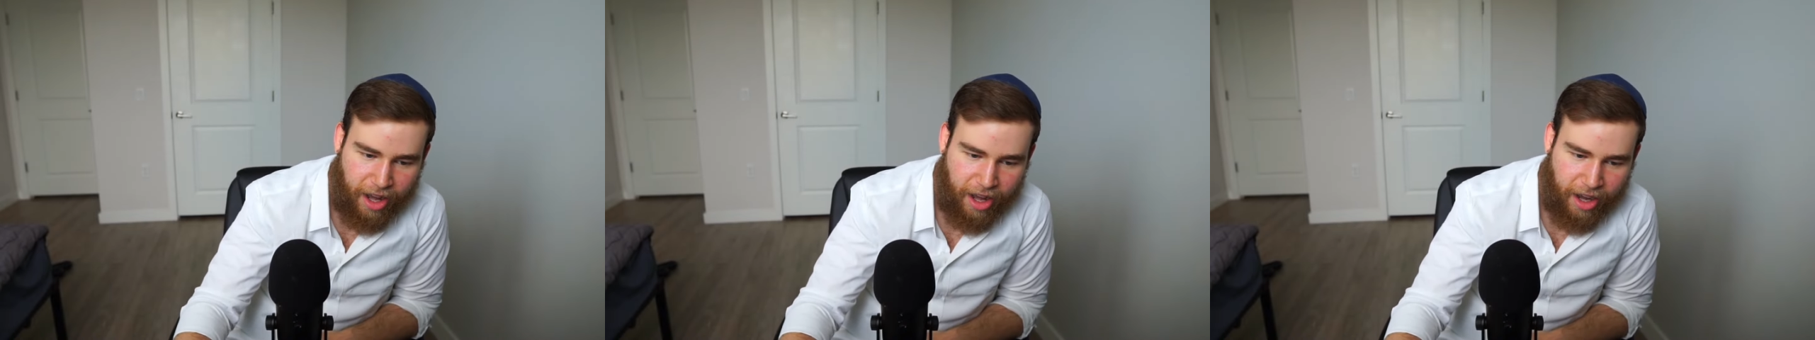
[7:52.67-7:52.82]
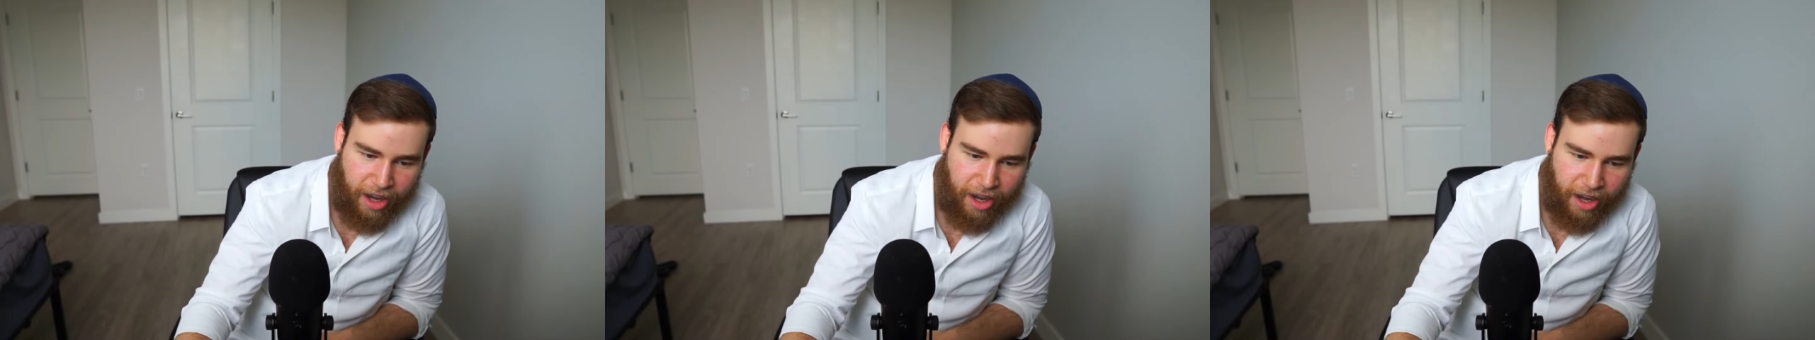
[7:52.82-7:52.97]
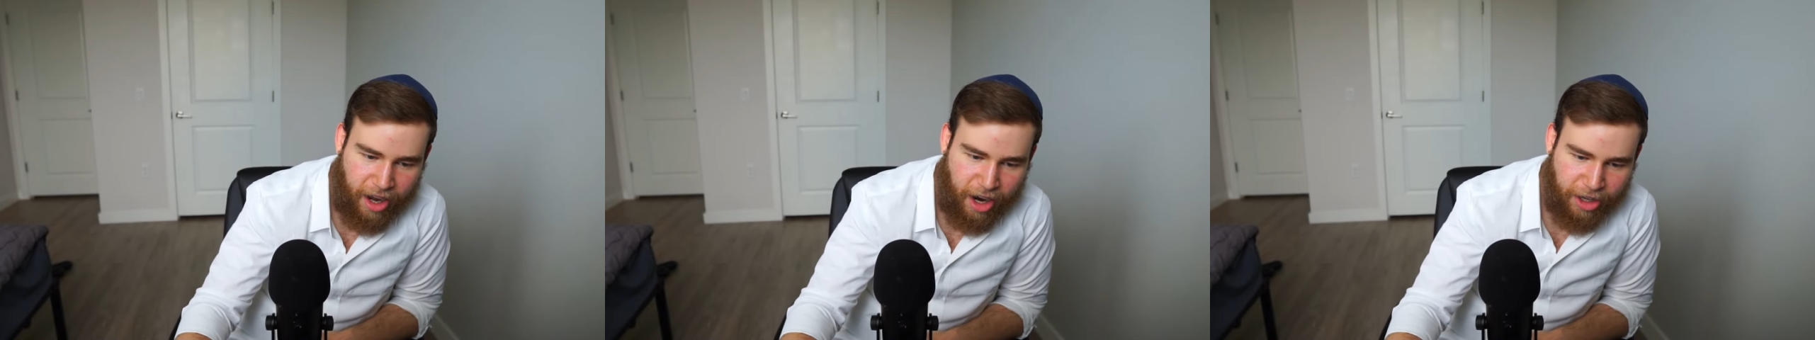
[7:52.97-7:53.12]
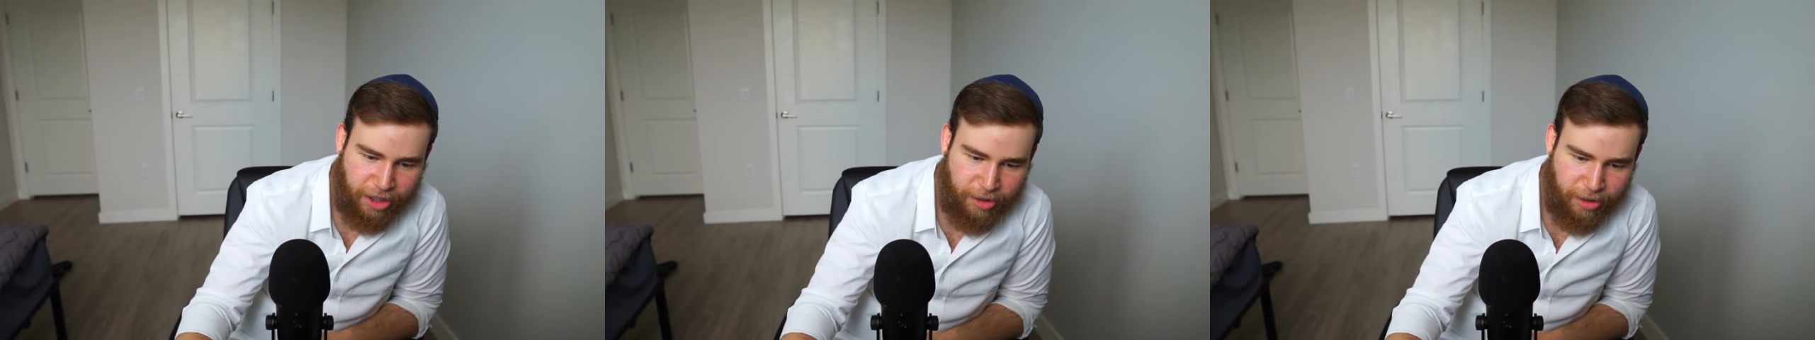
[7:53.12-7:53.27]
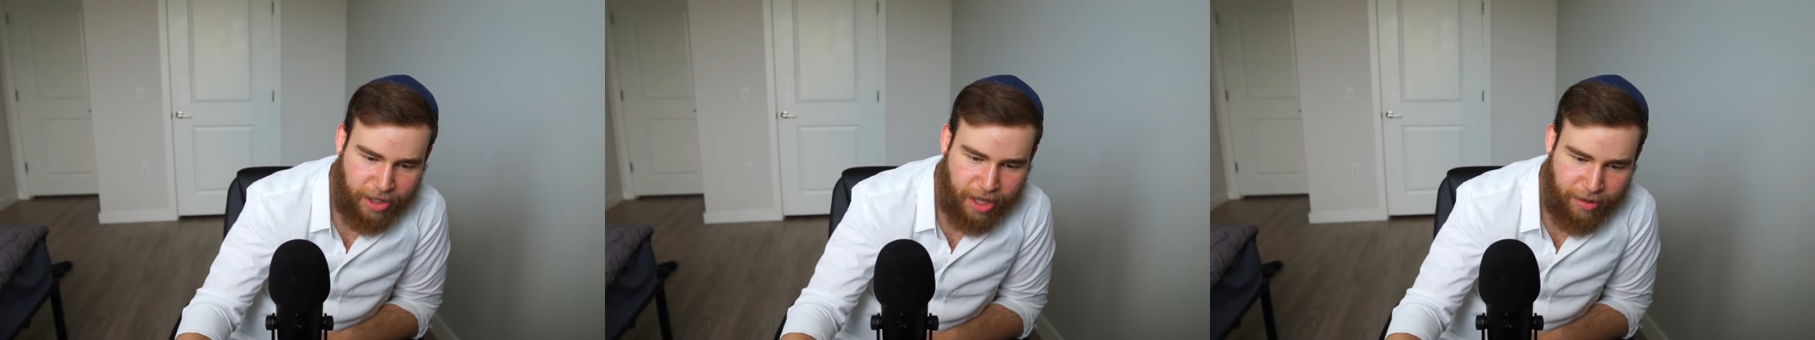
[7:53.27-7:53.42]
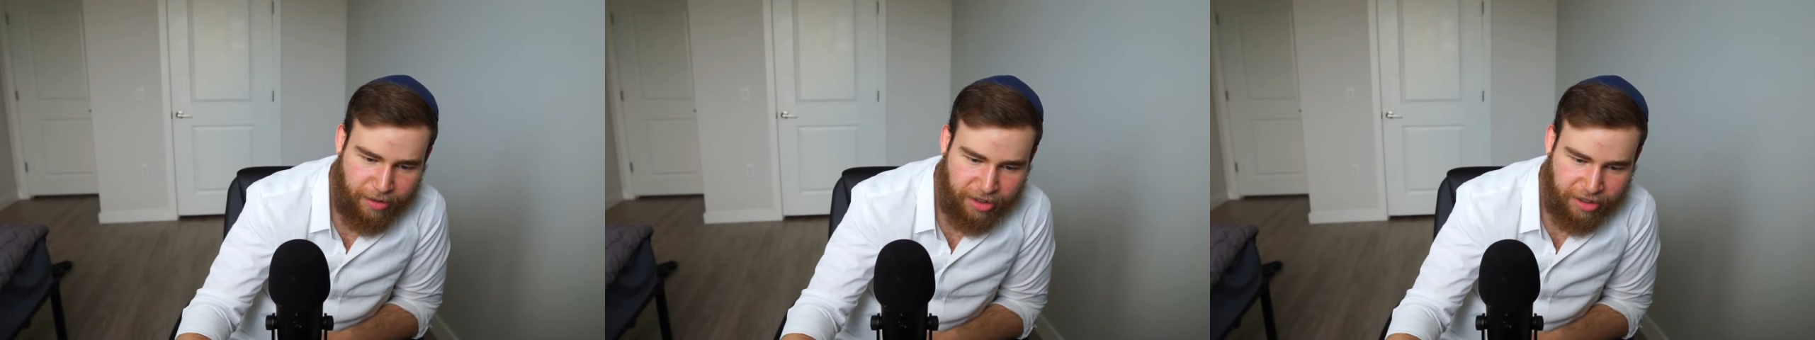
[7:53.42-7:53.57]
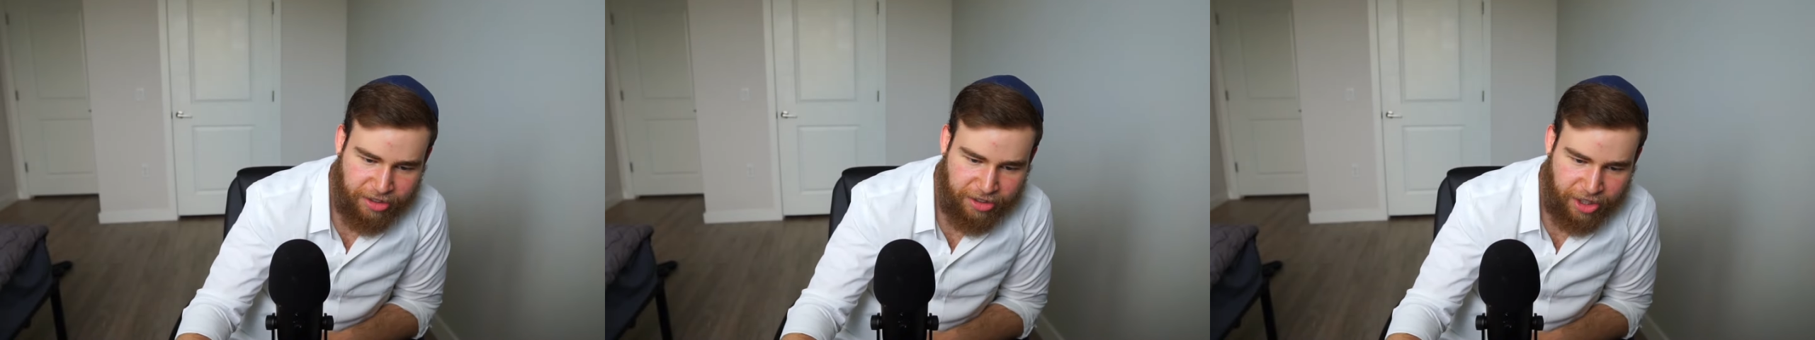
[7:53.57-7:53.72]
Uh, are you
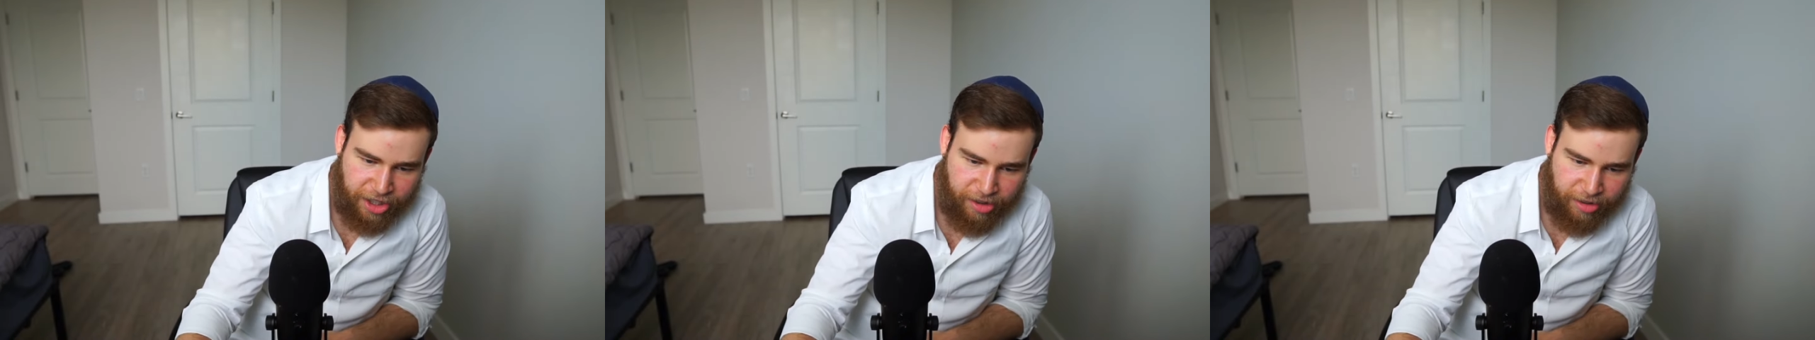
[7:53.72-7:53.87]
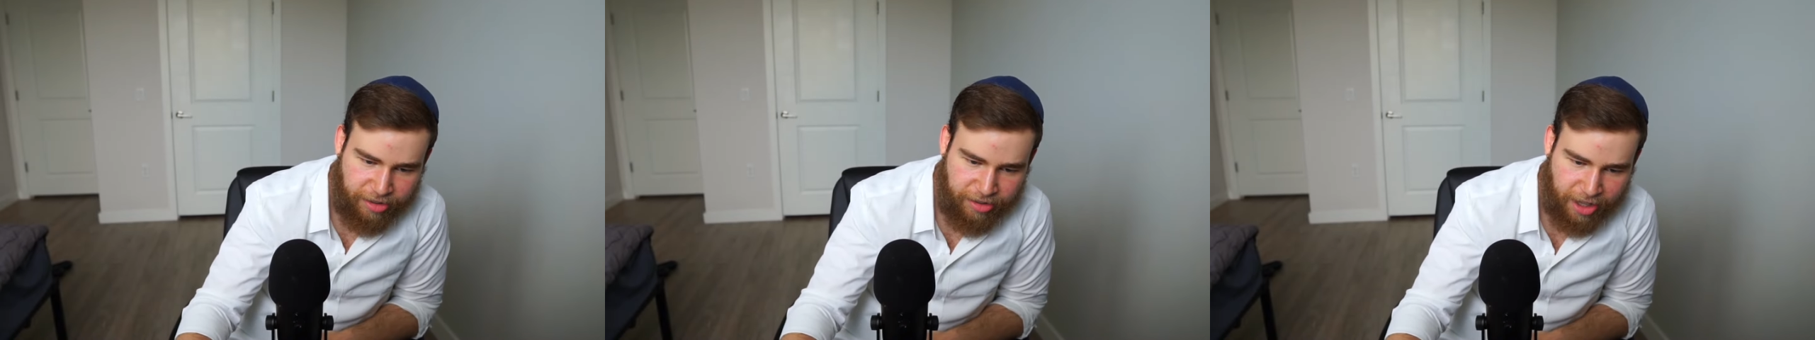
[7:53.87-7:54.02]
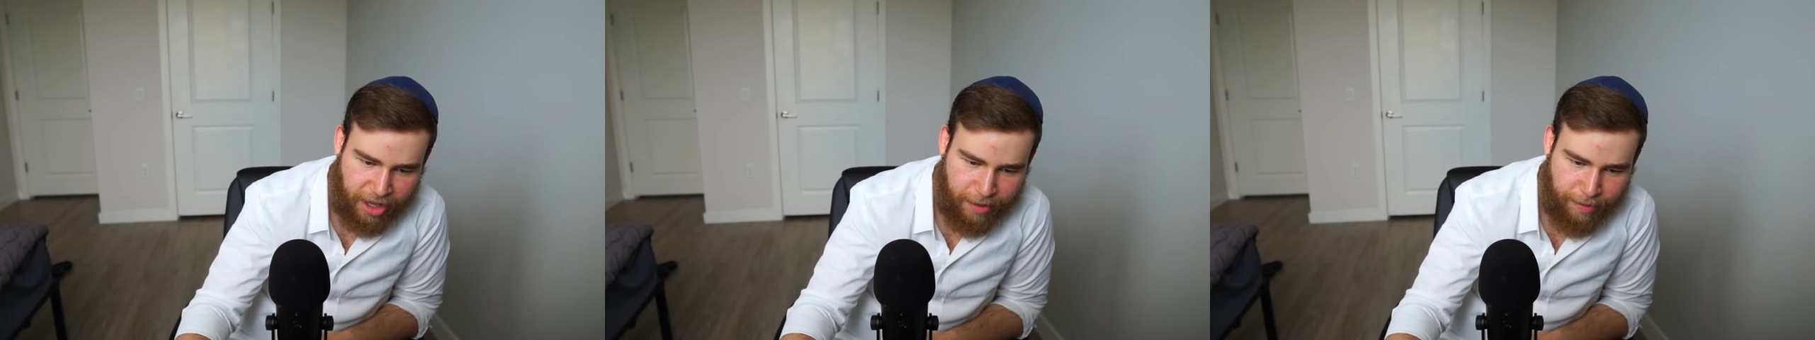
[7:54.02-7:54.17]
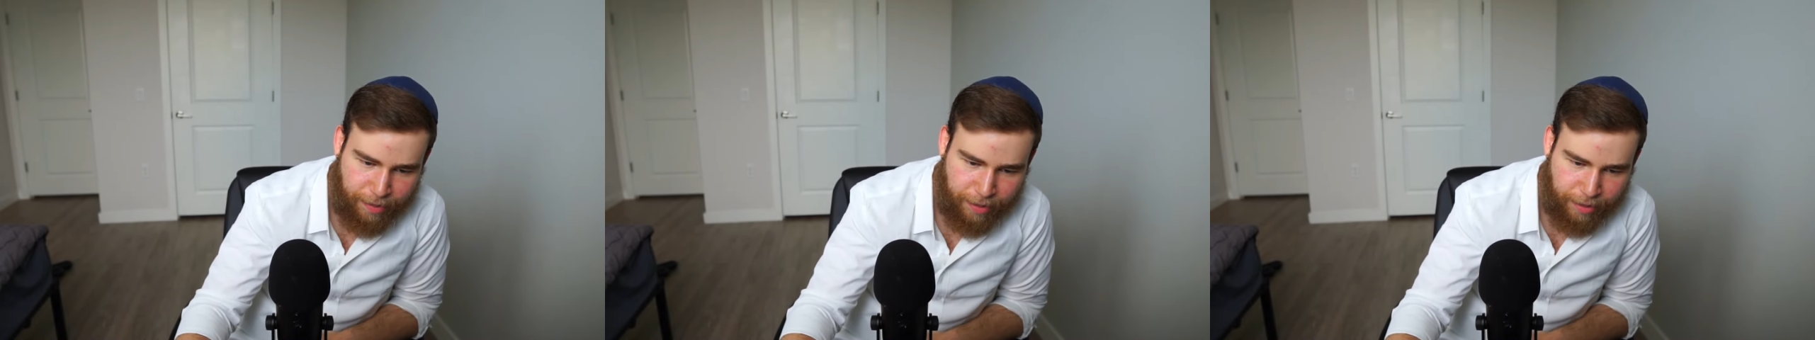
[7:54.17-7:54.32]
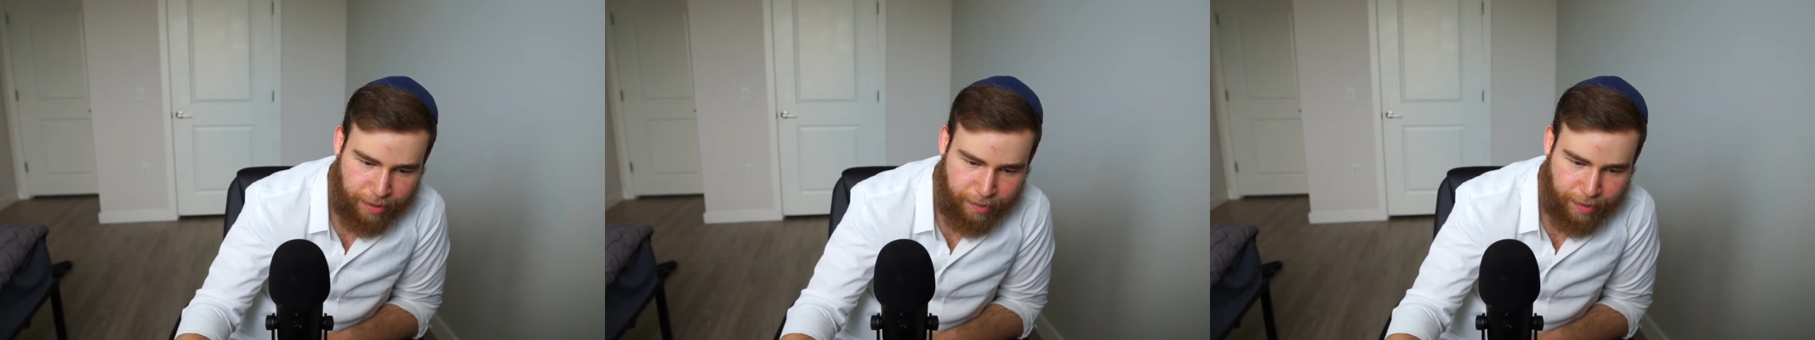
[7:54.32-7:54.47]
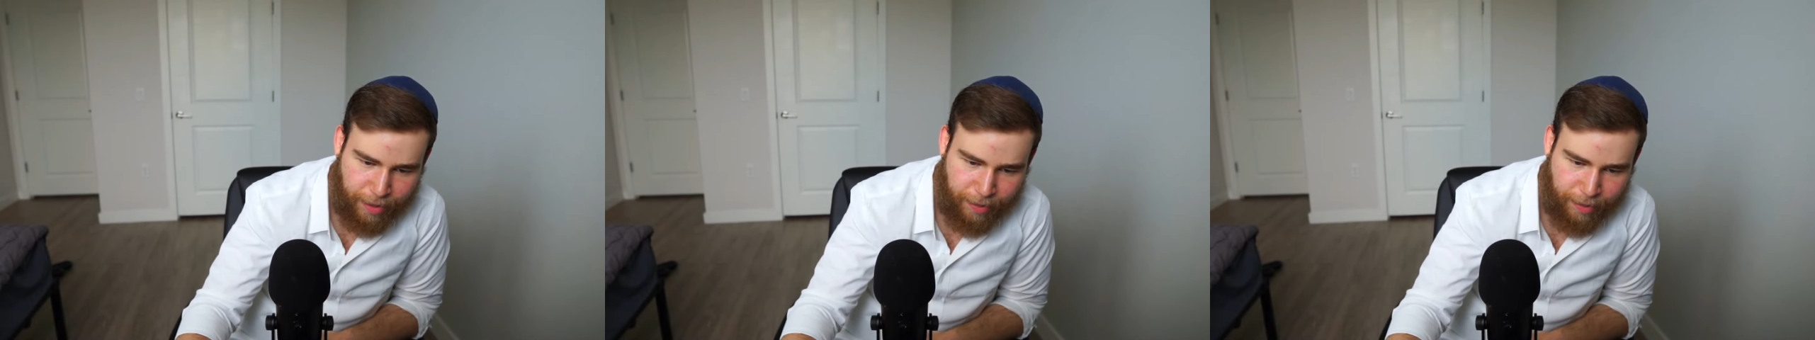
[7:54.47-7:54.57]
okay with the stereotype